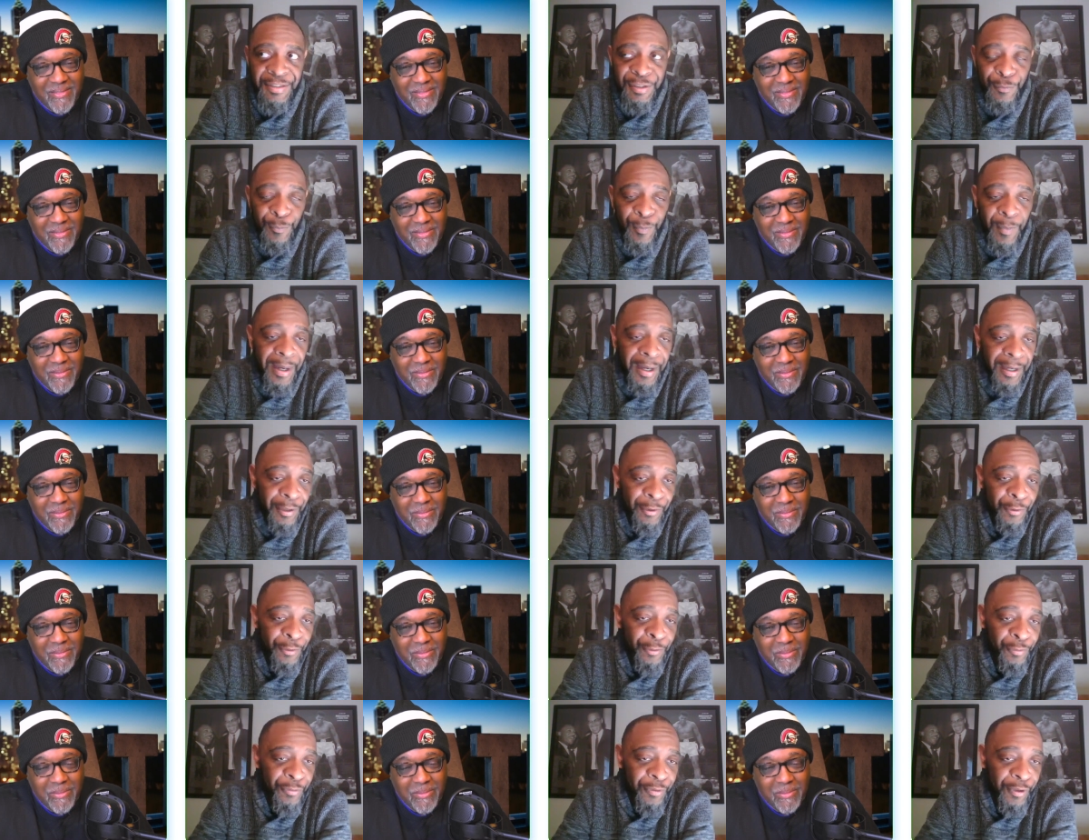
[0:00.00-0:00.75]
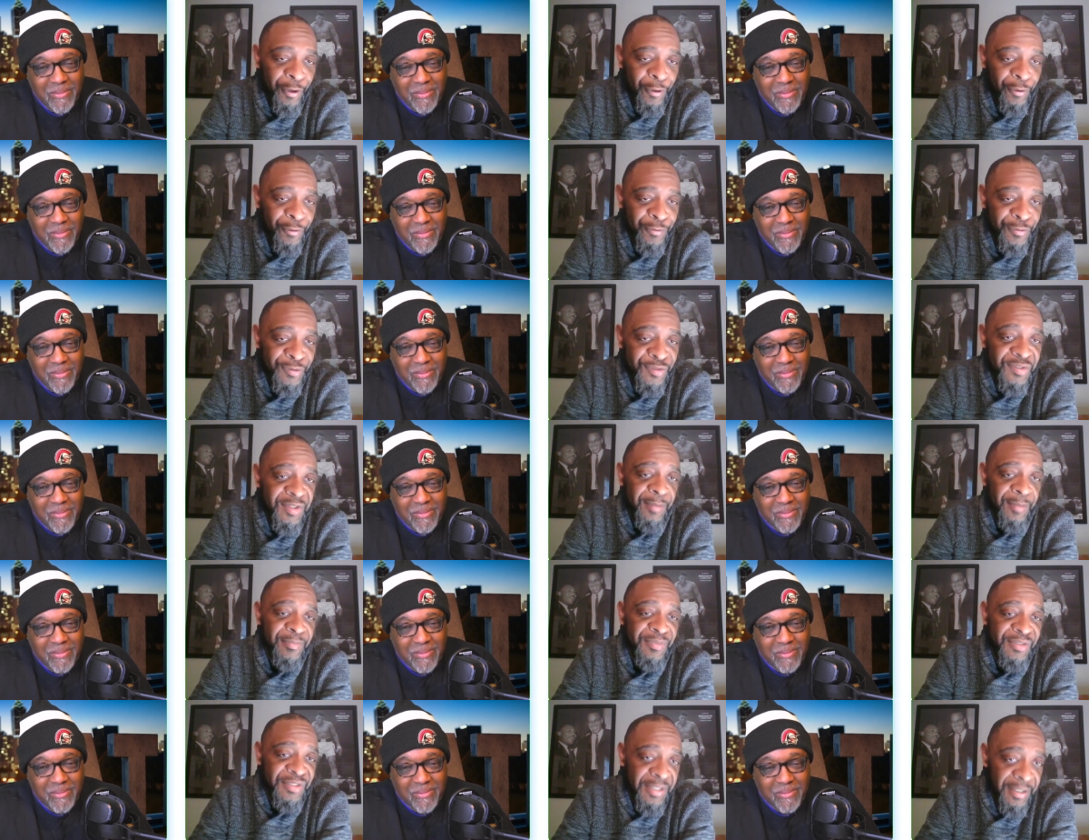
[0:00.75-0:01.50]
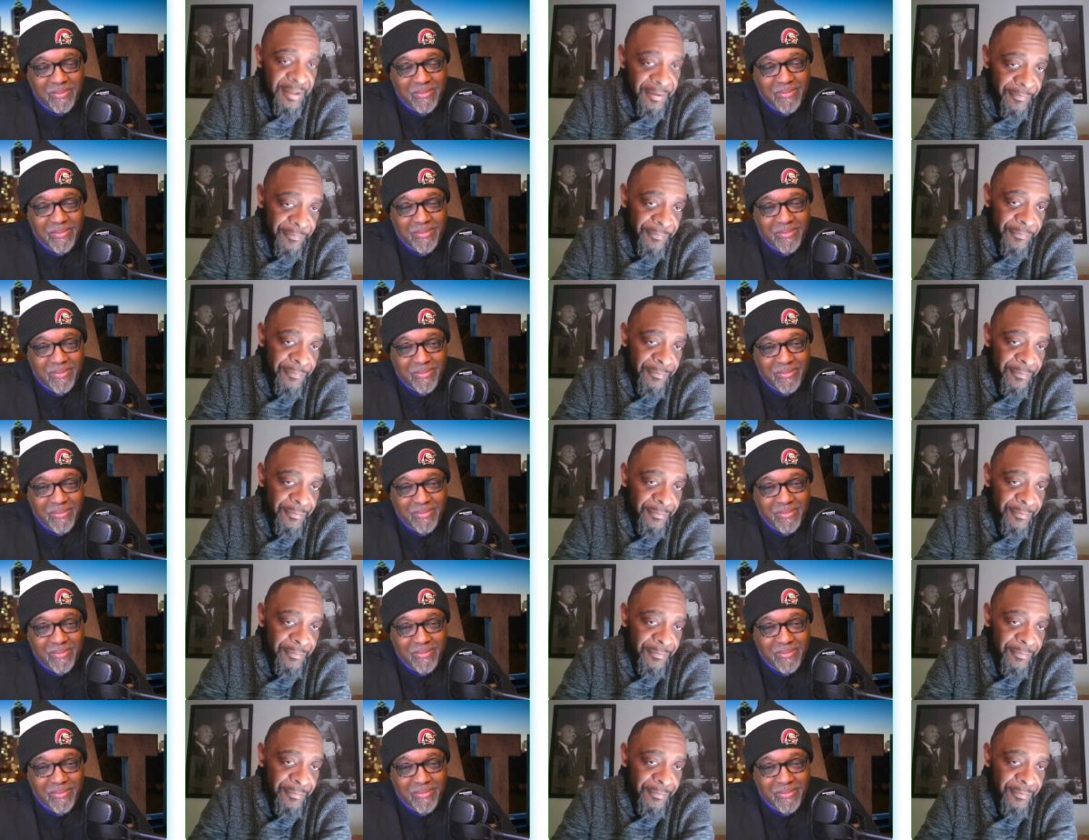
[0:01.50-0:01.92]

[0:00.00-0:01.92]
Speaker 1: somebody who knows some stuff.